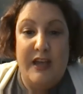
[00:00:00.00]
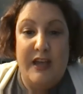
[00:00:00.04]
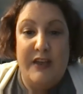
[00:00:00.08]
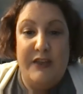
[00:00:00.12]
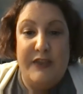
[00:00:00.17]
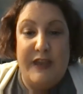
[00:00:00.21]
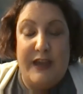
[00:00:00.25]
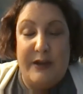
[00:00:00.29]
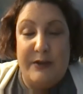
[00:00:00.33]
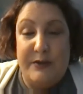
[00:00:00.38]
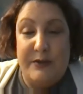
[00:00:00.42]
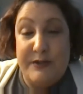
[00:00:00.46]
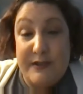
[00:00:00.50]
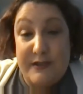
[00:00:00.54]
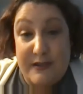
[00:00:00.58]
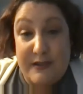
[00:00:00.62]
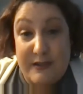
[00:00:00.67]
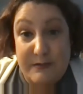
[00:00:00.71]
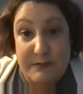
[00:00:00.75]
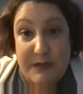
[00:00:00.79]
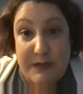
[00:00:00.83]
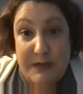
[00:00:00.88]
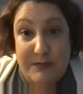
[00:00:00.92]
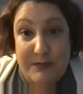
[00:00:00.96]
thousands
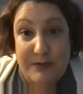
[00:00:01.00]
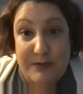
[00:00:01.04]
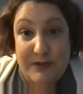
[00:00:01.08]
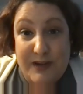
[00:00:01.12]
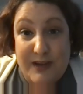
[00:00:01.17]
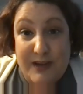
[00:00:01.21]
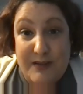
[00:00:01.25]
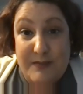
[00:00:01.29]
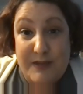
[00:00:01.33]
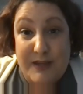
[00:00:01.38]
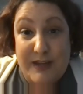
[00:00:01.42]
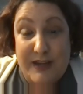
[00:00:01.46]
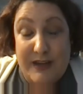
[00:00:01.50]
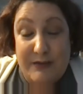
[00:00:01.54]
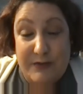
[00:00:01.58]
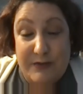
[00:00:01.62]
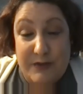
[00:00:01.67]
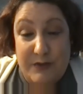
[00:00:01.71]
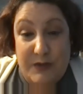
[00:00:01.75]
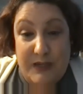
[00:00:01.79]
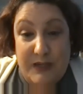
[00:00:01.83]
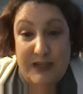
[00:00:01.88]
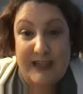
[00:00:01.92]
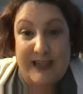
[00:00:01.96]
of people coming every
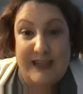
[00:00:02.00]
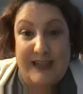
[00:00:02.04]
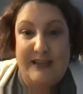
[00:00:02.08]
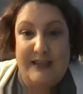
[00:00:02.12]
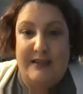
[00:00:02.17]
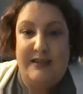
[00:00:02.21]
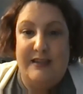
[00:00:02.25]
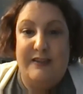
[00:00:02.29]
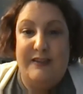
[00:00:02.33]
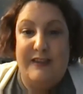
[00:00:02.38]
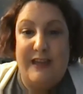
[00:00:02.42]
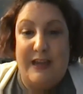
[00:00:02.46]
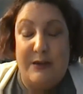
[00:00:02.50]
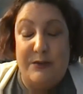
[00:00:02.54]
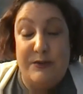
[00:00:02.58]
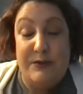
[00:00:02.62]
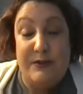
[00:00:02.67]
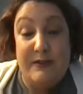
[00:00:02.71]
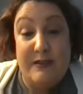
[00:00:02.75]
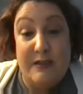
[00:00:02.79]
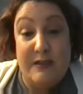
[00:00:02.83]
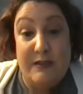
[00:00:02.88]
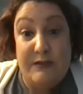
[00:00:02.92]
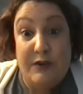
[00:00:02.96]
weekend
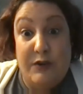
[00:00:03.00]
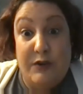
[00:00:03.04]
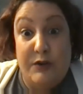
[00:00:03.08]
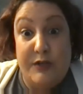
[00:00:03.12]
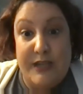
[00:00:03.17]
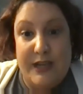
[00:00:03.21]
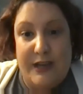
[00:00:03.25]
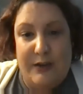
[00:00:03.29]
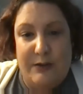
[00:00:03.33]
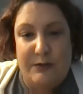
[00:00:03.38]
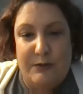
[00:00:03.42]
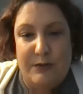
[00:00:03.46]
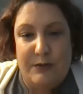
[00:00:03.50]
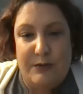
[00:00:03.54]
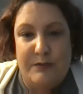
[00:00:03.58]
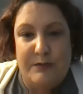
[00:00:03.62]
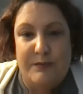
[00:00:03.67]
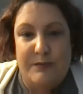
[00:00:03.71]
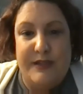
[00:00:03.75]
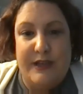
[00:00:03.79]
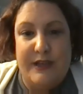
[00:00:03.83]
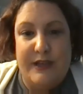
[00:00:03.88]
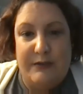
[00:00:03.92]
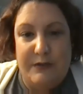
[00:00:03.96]
thousands of hotel
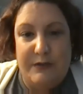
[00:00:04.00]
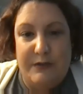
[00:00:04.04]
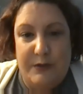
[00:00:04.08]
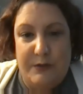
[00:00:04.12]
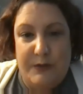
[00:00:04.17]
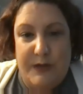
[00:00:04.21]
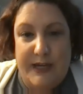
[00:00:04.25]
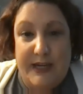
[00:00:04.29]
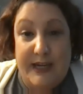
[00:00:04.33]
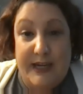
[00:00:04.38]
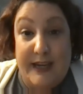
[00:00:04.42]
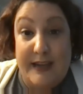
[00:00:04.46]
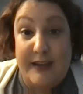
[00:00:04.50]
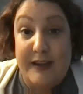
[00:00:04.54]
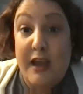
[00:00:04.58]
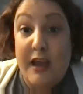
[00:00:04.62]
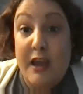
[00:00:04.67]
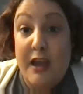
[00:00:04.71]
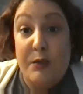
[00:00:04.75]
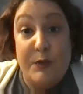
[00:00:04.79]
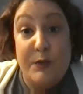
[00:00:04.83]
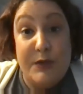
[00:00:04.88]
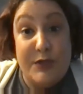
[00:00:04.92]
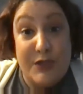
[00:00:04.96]
rooms every weekend
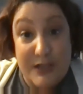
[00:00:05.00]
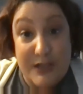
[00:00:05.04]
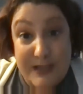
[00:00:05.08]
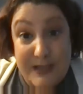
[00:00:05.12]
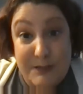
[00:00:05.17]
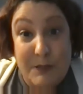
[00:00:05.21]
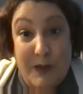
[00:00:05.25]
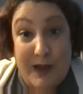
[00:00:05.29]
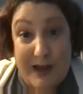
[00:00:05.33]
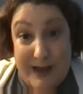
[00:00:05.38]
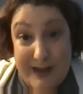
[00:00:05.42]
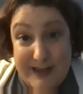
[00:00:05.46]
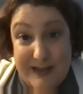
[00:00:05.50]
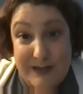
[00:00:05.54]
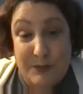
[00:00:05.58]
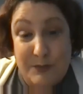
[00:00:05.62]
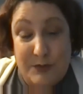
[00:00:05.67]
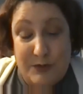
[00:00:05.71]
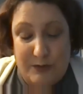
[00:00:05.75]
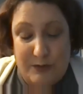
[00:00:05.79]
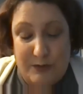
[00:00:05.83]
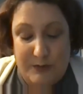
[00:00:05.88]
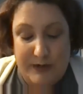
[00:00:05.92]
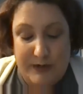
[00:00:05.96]
which is
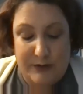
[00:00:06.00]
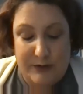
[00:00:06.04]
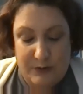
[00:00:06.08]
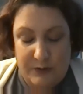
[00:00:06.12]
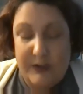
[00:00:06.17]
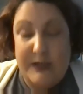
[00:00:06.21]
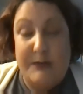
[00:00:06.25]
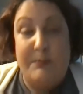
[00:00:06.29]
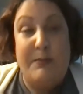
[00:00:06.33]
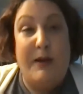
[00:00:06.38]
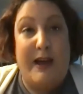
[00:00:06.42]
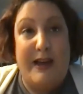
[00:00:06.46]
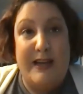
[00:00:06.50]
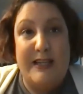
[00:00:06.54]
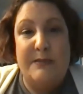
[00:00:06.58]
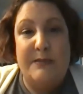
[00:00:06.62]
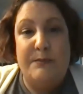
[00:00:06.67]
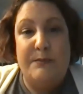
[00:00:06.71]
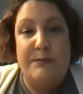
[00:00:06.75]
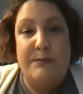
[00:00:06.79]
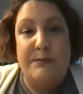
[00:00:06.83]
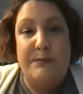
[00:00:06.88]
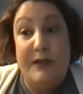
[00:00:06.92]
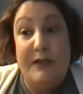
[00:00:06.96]
possible but it's only
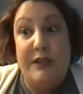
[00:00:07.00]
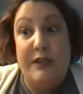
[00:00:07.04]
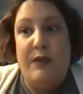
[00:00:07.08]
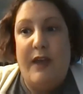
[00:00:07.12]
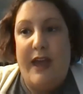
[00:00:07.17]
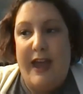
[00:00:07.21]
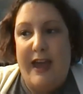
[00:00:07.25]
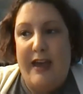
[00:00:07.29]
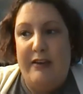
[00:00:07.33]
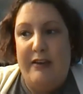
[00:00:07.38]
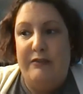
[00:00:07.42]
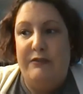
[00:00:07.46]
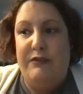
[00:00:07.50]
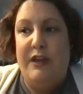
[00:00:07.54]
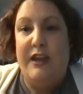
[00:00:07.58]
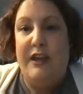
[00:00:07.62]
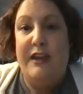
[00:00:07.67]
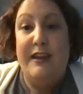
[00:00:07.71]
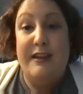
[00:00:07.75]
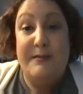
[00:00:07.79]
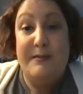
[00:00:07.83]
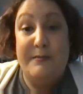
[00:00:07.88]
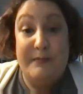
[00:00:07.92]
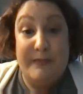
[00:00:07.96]
possible when you have
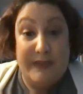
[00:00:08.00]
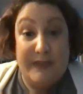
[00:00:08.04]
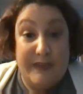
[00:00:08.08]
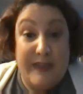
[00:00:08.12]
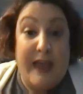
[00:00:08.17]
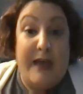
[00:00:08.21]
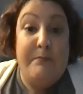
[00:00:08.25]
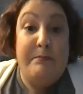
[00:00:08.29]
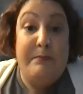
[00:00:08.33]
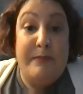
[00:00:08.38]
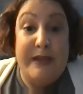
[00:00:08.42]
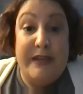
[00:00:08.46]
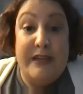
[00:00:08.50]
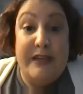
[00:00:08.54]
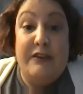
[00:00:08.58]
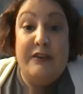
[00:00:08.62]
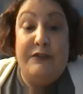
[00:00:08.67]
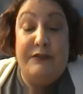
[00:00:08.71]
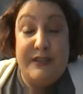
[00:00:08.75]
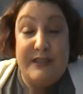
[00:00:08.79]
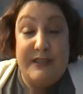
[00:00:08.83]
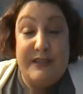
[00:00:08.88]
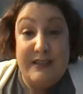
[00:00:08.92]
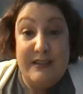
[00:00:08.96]
that big a
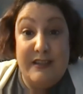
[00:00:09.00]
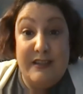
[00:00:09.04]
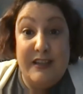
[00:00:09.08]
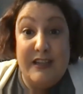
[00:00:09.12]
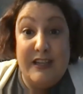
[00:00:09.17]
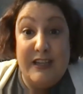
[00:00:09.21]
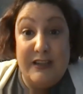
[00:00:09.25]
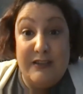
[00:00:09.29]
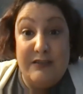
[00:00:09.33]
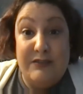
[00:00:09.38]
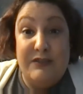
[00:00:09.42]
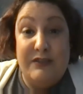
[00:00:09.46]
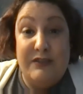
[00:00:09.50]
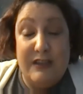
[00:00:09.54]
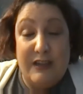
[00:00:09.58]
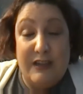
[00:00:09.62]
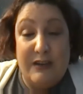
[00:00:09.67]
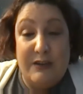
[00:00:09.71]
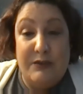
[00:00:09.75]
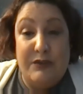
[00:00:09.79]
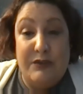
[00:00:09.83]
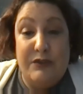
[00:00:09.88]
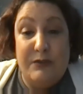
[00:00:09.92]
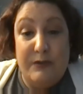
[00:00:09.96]
facility of you
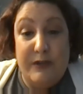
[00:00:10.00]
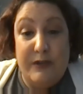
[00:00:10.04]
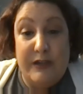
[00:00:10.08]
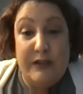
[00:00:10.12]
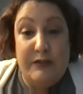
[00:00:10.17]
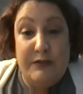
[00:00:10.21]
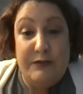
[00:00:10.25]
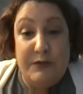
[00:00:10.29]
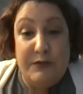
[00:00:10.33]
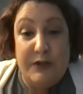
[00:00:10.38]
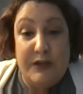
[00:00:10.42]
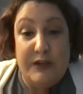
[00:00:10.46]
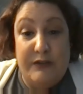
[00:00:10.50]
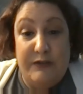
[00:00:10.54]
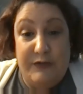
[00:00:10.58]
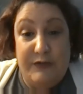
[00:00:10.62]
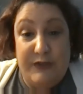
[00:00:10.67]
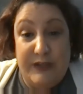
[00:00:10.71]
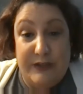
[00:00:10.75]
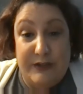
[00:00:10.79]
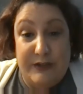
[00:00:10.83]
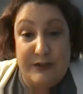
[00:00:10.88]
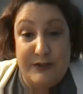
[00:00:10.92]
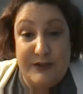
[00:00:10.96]
know 30 to 40
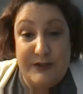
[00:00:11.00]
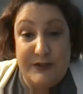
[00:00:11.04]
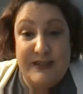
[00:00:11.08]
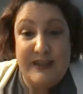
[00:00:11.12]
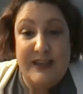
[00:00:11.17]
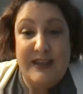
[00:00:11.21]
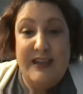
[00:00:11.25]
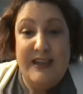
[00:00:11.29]
fields